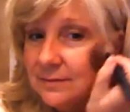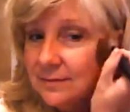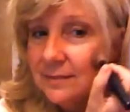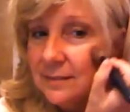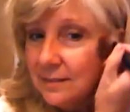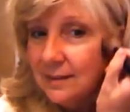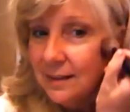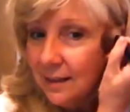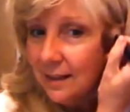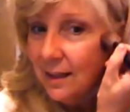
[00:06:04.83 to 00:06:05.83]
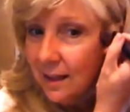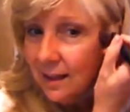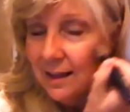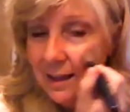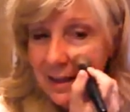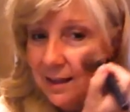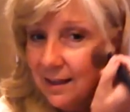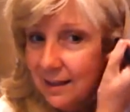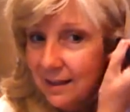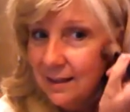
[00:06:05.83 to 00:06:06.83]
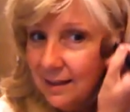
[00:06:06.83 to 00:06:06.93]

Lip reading: Nothing is said.